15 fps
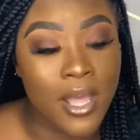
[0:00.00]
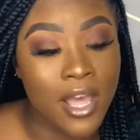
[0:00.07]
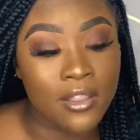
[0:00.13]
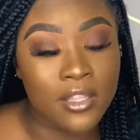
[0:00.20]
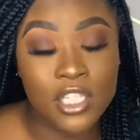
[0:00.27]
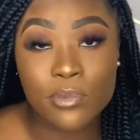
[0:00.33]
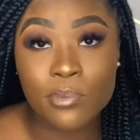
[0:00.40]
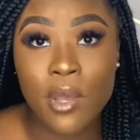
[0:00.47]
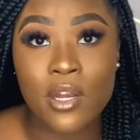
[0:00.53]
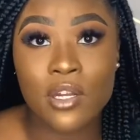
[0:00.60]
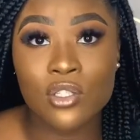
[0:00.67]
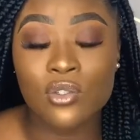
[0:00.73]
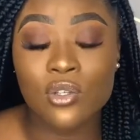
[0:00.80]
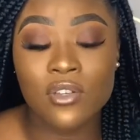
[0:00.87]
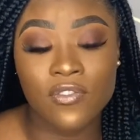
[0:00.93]
These
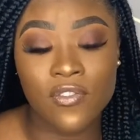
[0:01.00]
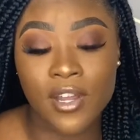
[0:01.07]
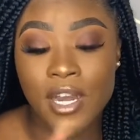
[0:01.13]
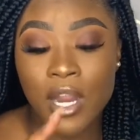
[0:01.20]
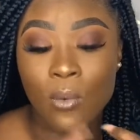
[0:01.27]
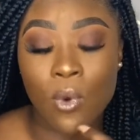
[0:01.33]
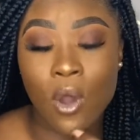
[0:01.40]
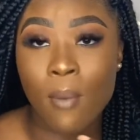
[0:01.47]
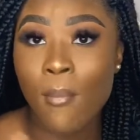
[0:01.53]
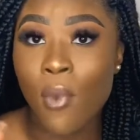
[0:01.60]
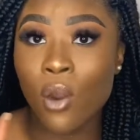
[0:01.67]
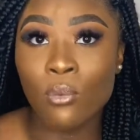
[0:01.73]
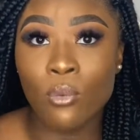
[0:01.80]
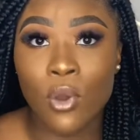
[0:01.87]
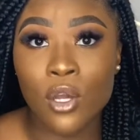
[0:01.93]
products you can find at
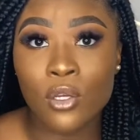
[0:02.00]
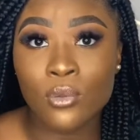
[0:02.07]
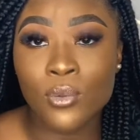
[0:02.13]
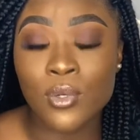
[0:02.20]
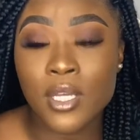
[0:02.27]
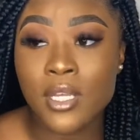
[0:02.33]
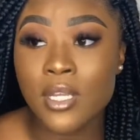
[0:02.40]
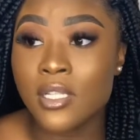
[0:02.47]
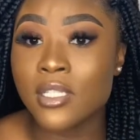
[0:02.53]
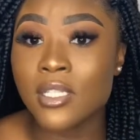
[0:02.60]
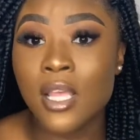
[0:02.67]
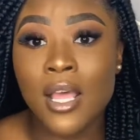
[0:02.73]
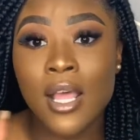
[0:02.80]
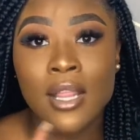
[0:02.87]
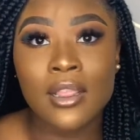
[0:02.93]
Walmart, Walgreens,
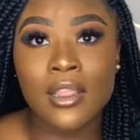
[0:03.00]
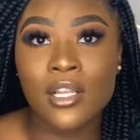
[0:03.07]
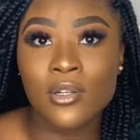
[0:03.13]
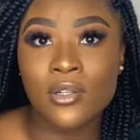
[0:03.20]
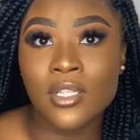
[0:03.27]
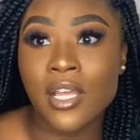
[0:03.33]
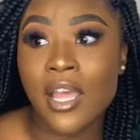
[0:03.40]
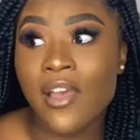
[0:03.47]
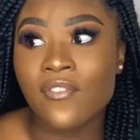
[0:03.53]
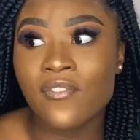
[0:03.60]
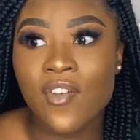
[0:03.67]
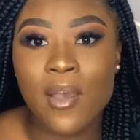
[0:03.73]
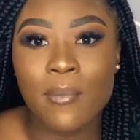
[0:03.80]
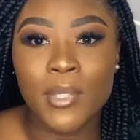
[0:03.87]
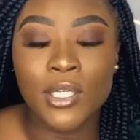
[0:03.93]
literally at
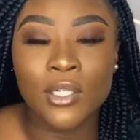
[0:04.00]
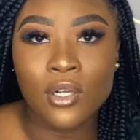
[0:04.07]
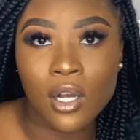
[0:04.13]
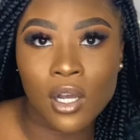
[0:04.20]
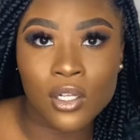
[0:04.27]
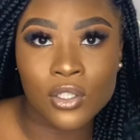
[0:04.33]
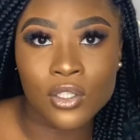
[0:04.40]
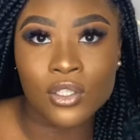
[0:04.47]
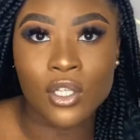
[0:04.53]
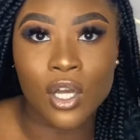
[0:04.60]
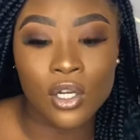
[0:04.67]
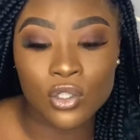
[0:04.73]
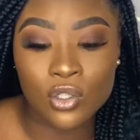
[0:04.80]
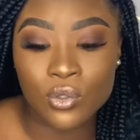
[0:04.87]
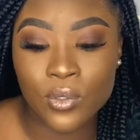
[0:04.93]
Family Dollar,
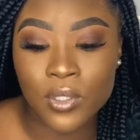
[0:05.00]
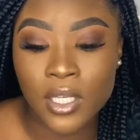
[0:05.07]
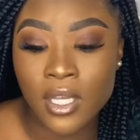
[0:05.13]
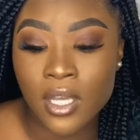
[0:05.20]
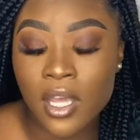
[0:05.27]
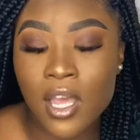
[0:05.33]
Dollar Tree.